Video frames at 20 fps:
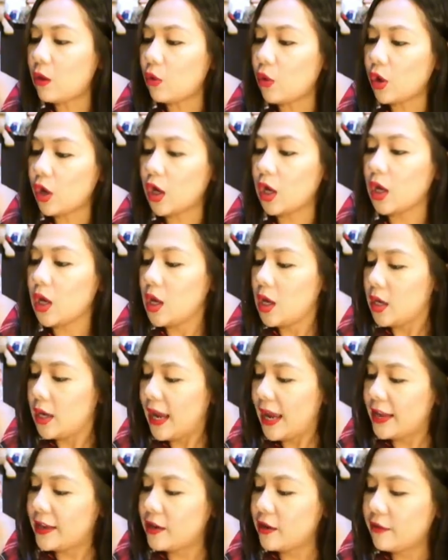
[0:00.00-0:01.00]
or
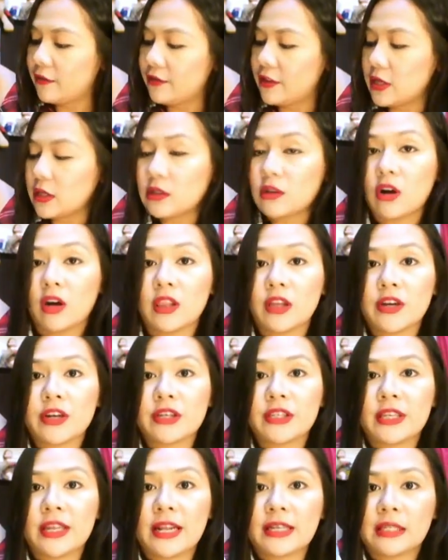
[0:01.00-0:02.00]
any of these
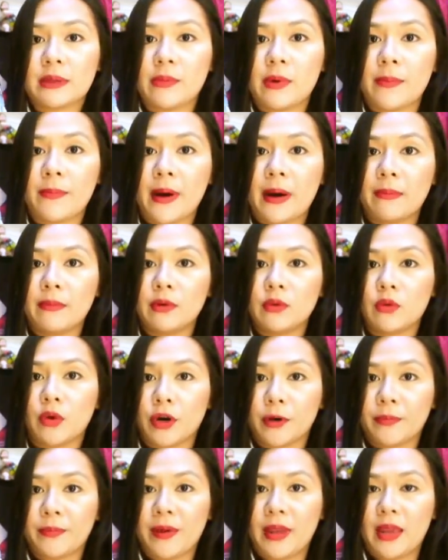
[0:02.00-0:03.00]
colors na nasa baba, blue
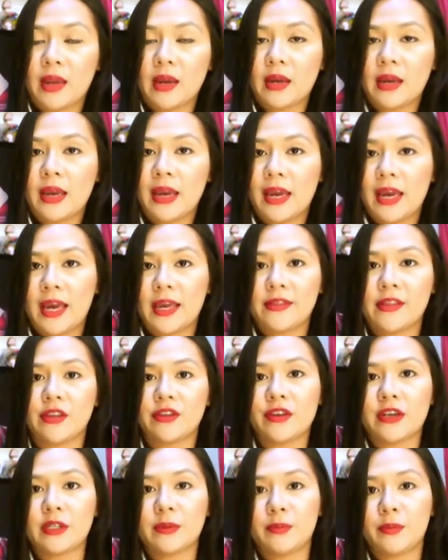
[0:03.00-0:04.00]
or pink, and
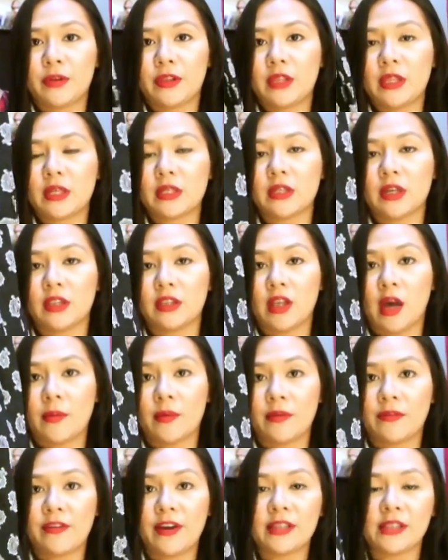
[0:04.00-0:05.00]
then just put this on top
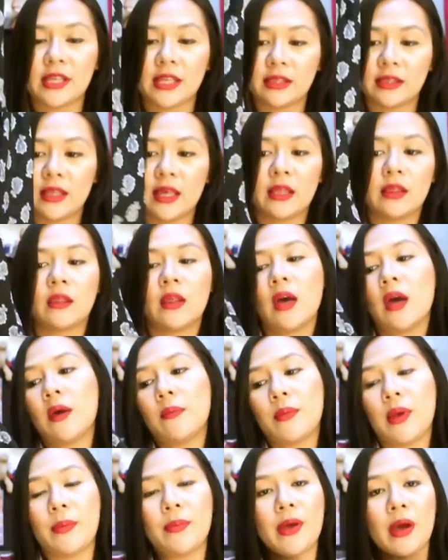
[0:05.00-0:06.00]
of it, and then
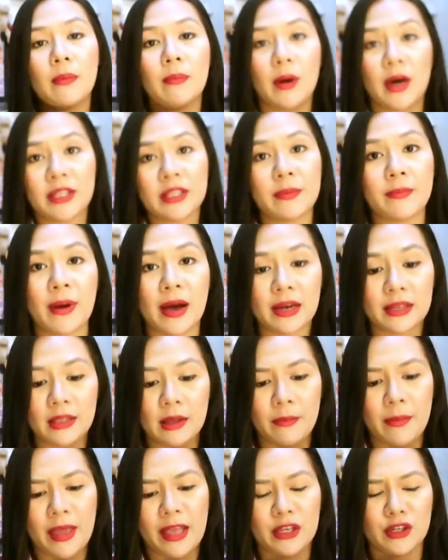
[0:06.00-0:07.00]
maybe a body bag
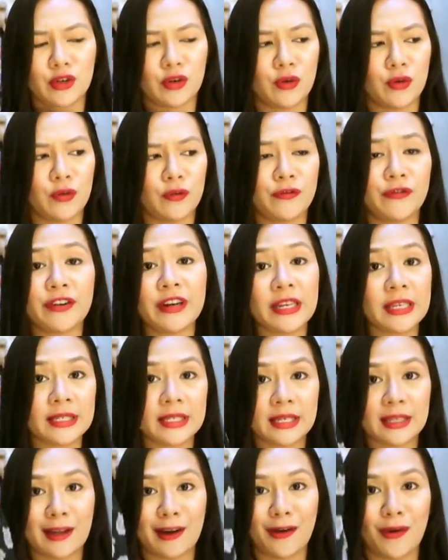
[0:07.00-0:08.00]
na medyo
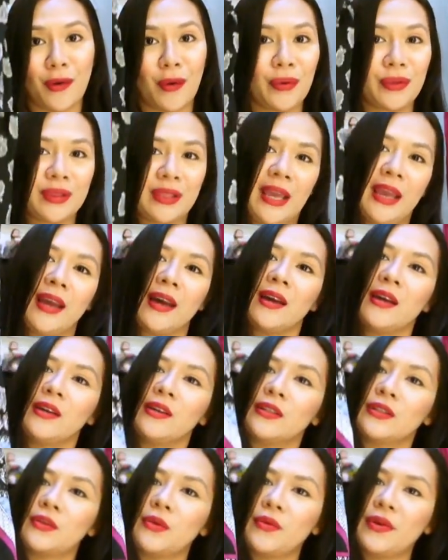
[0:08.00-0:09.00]
frizzy ng konti.
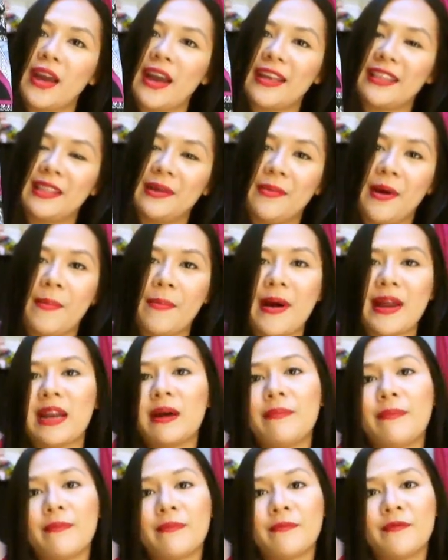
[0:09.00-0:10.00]
So, yan, di ba?
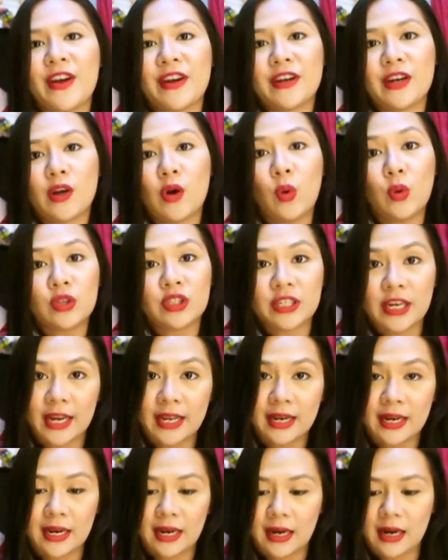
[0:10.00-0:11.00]
Parang very
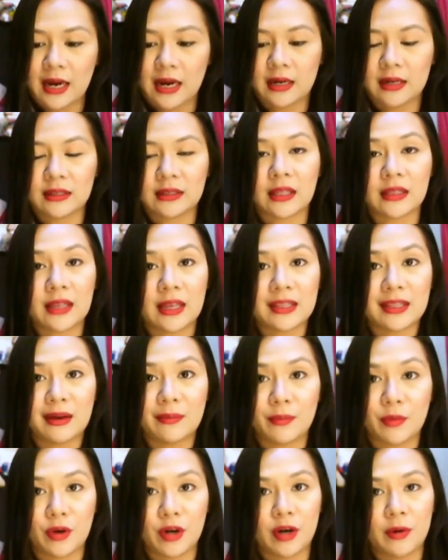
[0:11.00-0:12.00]
Coachella lang ang dating
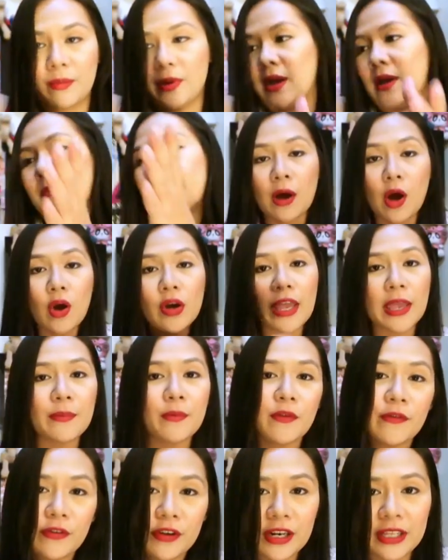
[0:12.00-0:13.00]
ng forma. Okay,
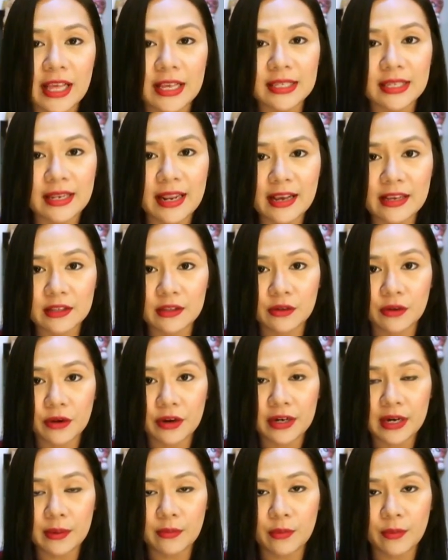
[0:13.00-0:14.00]
move on na tayo sa next
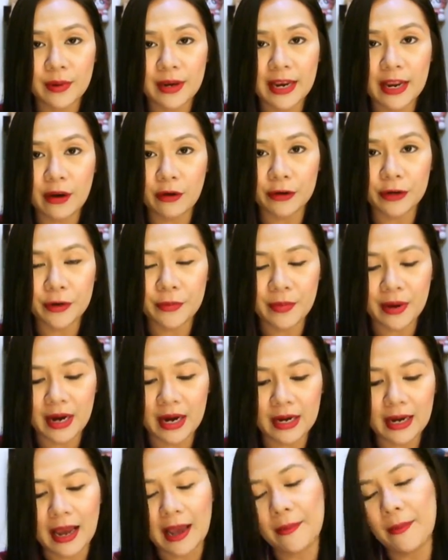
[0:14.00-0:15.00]
store na bumili ako ng
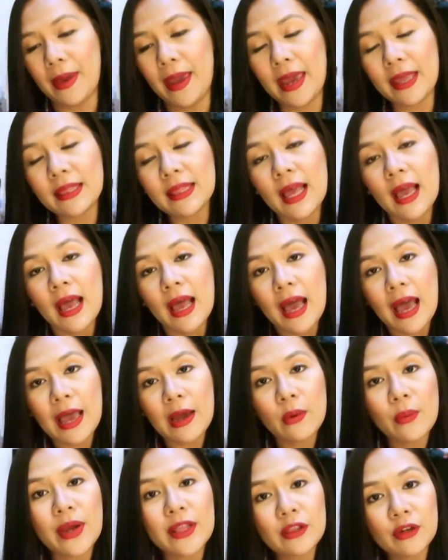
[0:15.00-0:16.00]
mga gamit.
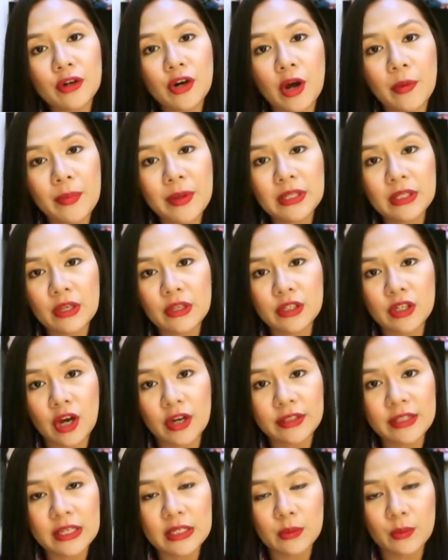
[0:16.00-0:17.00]
I went to Robinson's
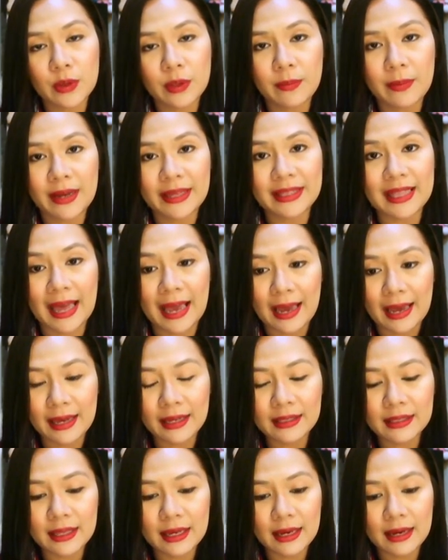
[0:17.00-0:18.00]
Otis with my
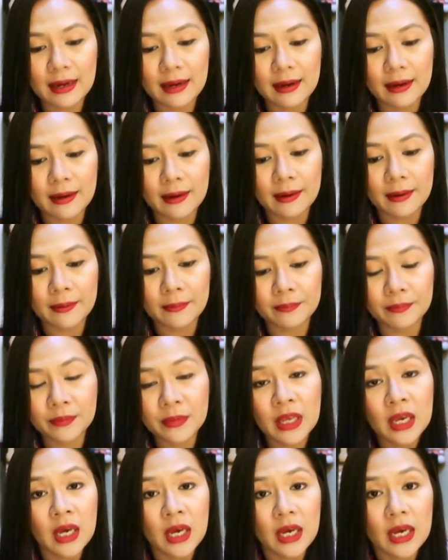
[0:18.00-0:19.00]
dad.
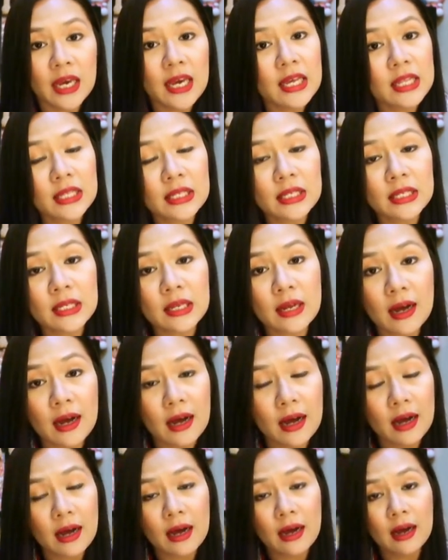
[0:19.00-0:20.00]
It's
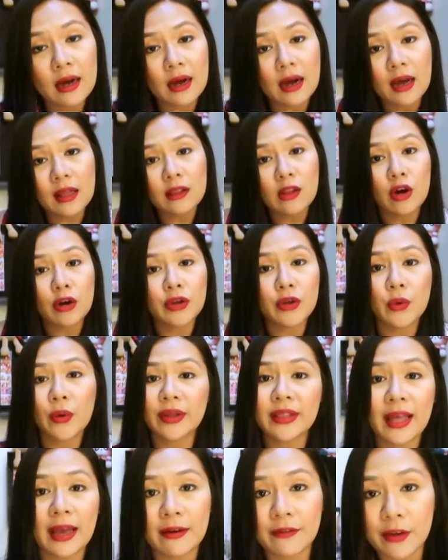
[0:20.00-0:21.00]
along
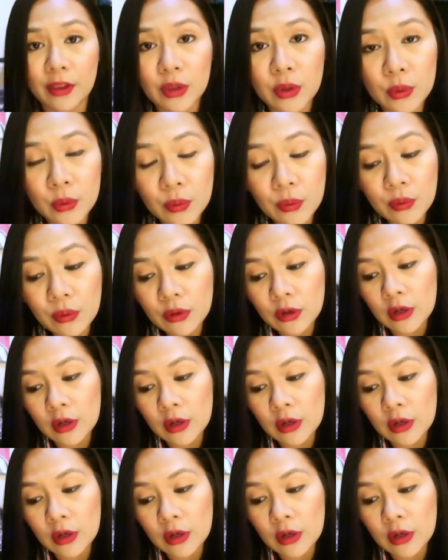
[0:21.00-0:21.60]
UN Avenue.